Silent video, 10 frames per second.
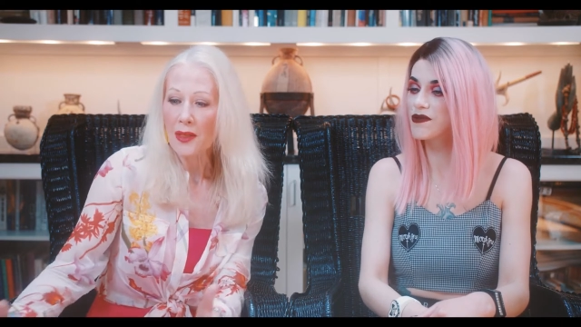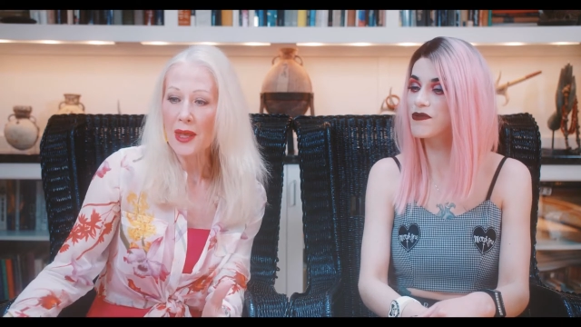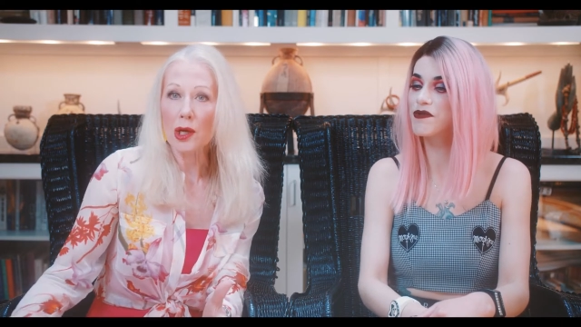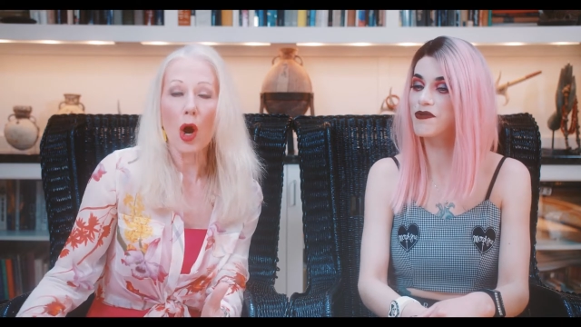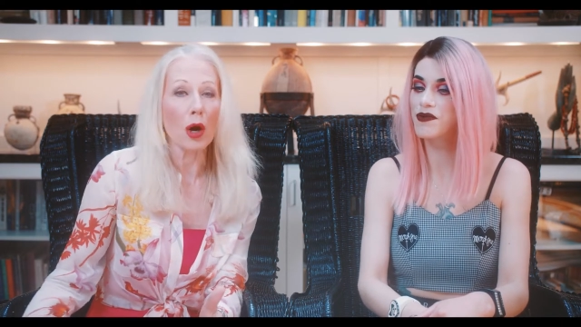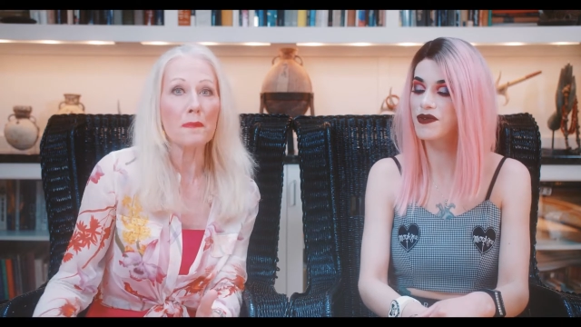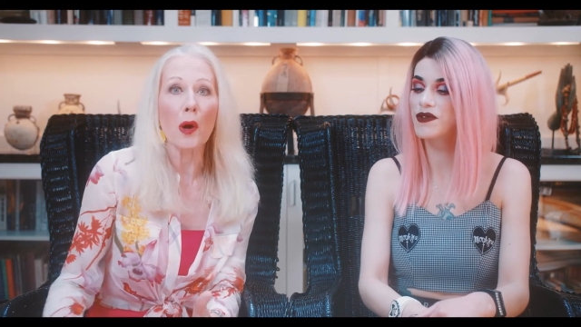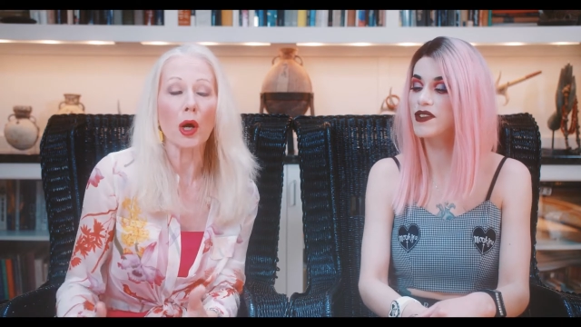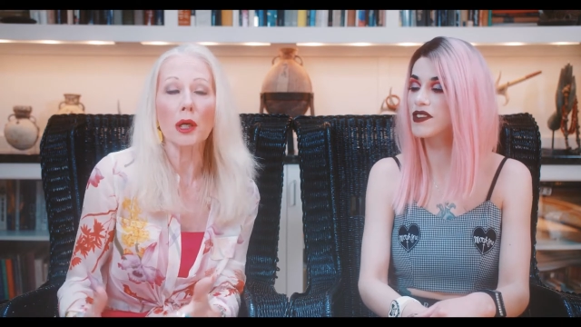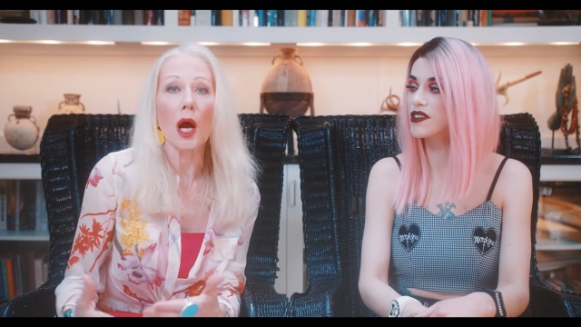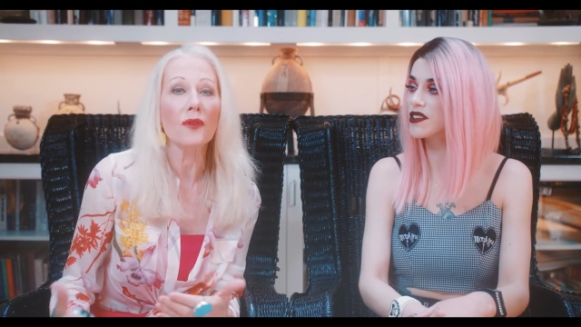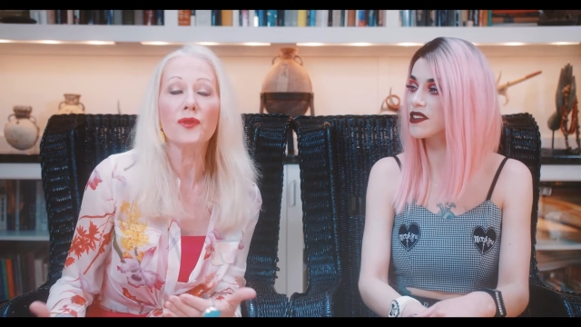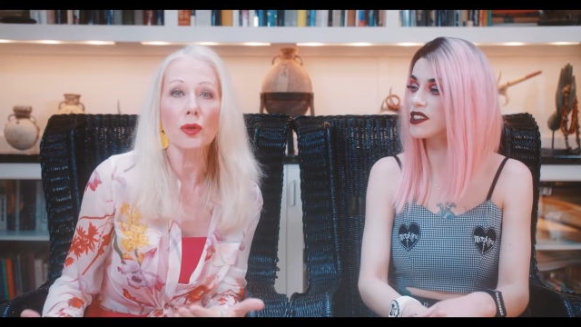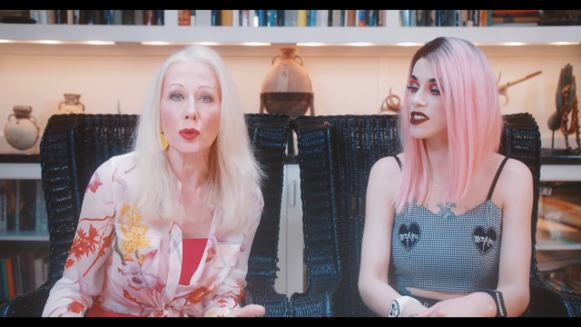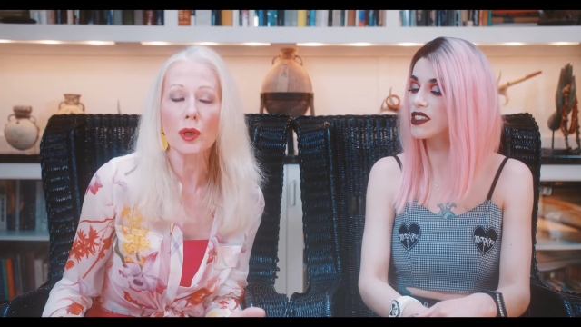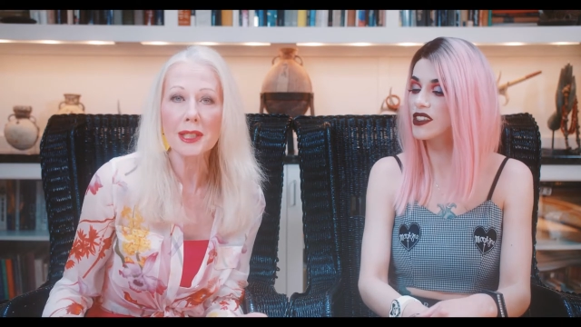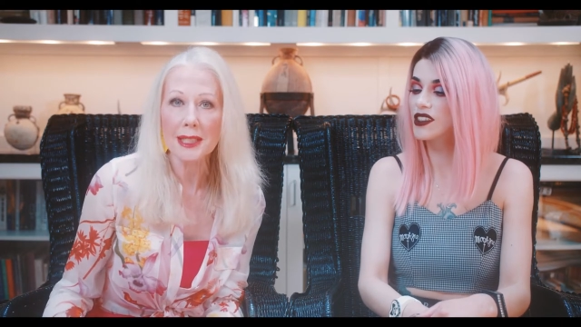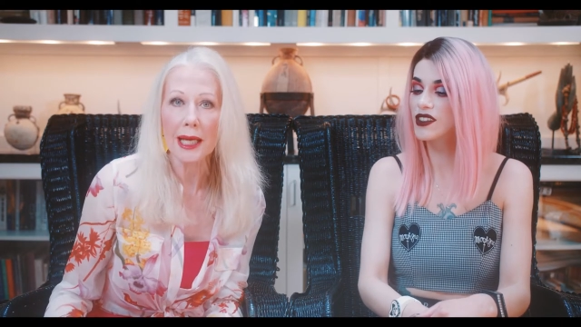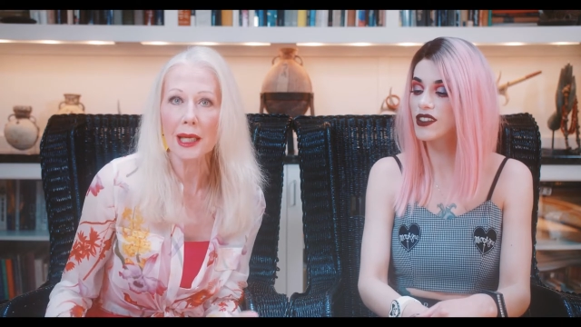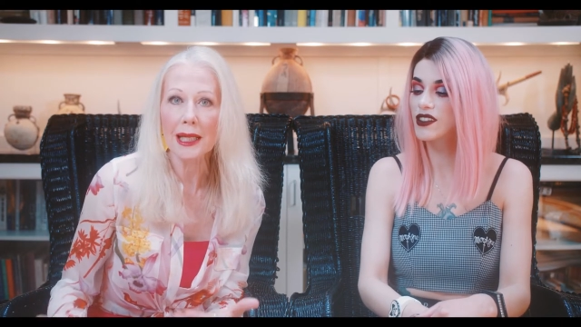Speaker 1: that are a part of your
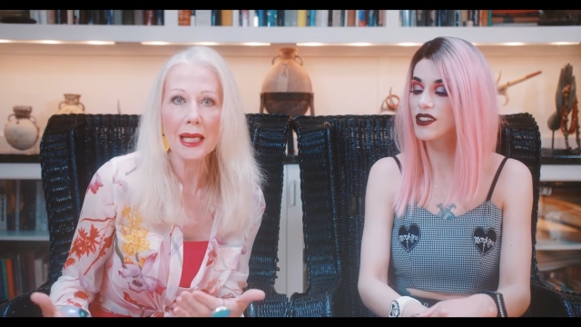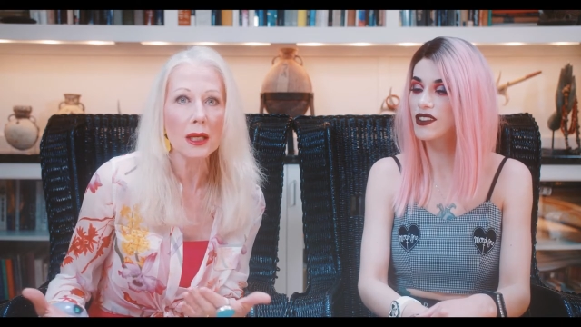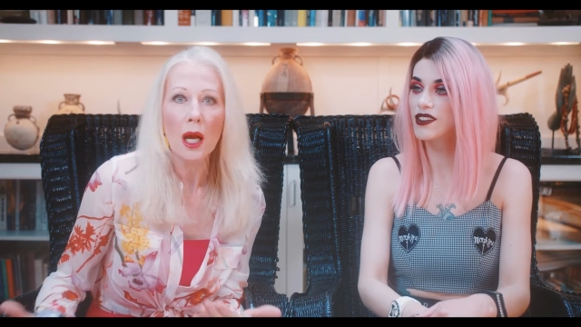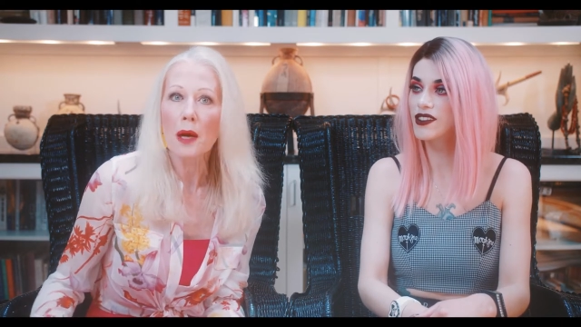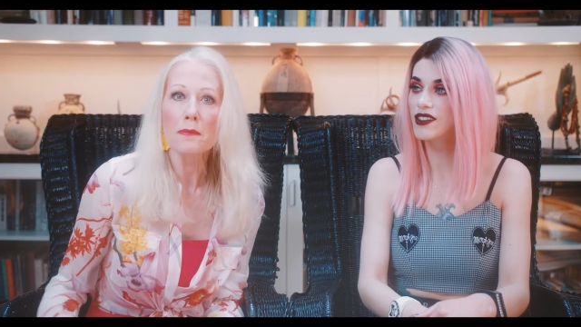daily